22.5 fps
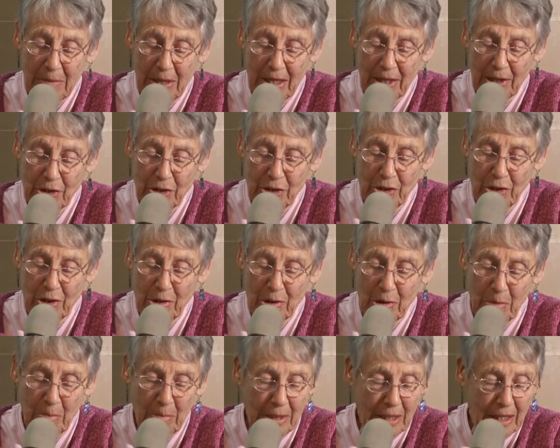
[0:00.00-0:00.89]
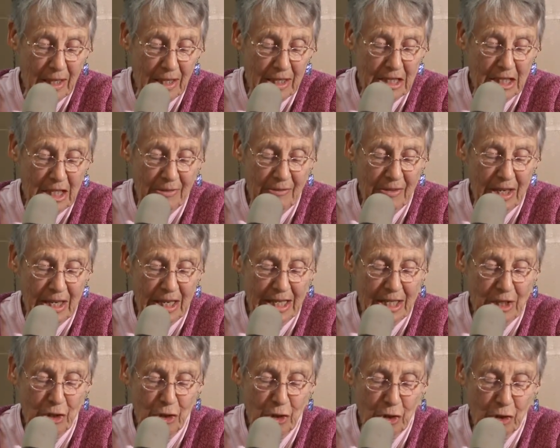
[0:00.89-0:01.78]
next year because of an
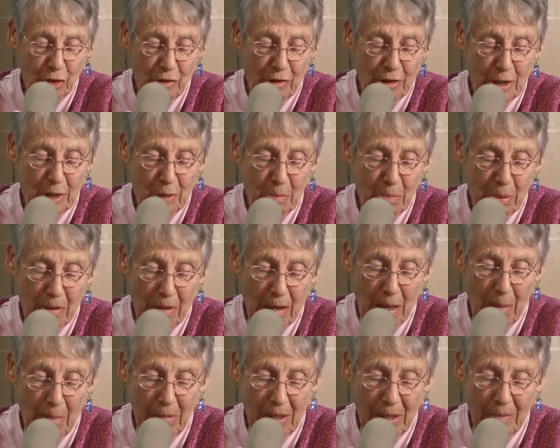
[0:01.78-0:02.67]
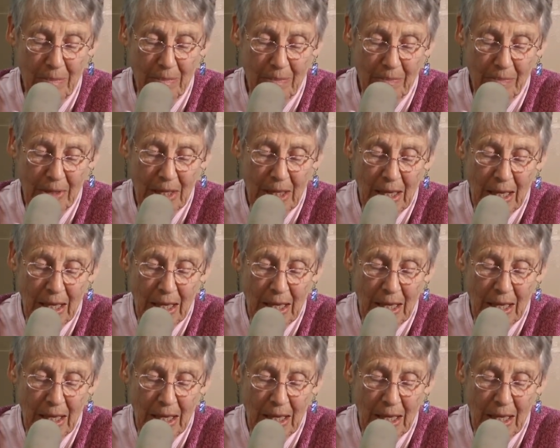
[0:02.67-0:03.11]
insurance problem.